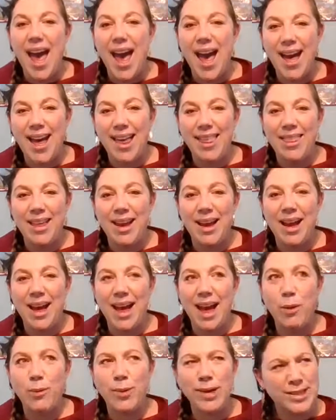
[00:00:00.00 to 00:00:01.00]
and
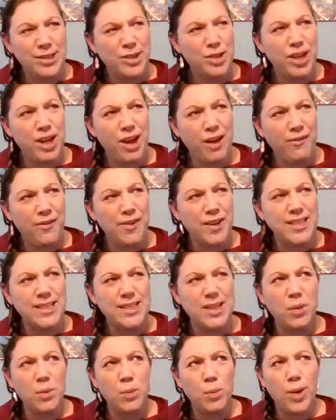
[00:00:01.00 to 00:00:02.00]
I went to the office
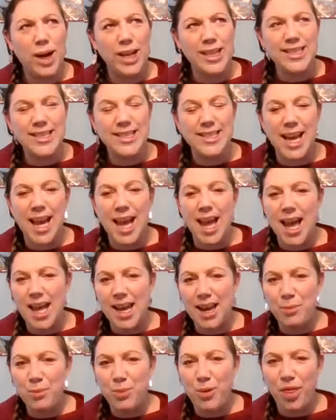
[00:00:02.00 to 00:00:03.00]
on Wednesday
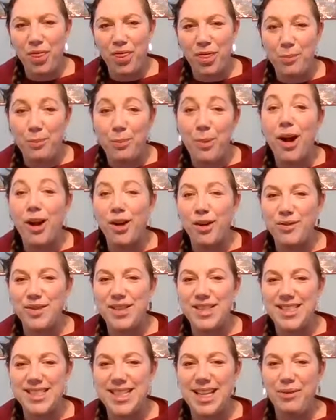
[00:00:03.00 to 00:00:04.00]
and I brought part of
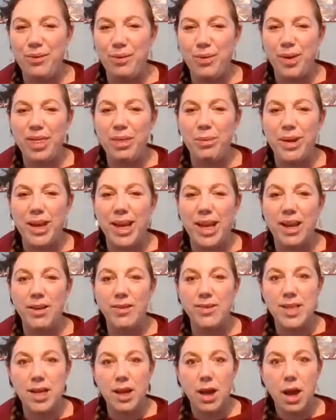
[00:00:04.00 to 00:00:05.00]
the sleeve with me, and he was like,